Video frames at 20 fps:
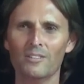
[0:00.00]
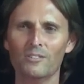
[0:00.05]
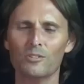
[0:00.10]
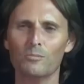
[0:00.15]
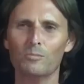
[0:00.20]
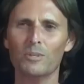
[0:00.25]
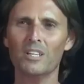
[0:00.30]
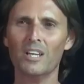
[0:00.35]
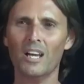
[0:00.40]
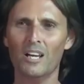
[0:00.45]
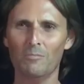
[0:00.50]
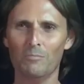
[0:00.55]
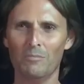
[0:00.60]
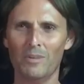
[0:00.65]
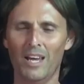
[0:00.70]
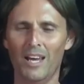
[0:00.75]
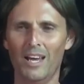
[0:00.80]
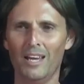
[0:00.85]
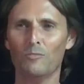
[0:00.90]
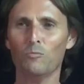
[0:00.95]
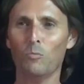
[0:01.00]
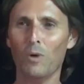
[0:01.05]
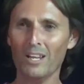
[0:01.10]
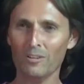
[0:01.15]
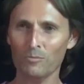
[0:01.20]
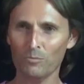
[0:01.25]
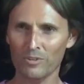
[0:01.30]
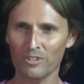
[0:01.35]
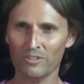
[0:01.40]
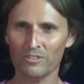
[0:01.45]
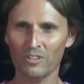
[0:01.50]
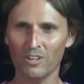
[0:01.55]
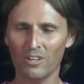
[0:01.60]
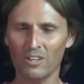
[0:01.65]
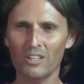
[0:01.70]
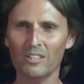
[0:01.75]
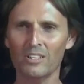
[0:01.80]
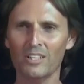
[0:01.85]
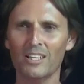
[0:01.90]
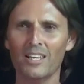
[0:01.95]
to become at one with
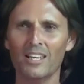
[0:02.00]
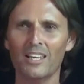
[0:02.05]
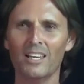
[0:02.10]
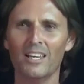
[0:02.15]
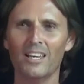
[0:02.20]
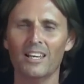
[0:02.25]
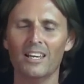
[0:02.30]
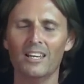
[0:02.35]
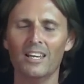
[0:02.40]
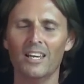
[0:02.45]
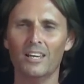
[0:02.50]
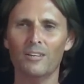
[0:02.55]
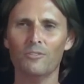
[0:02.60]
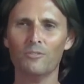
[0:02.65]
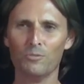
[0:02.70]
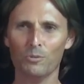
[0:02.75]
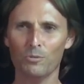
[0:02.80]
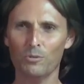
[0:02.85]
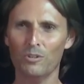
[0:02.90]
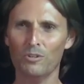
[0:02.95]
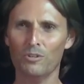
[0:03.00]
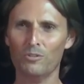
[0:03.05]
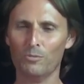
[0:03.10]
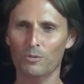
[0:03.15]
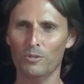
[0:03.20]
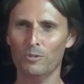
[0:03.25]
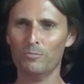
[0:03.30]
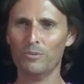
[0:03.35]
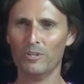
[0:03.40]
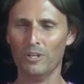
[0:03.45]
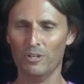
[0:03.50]
God through a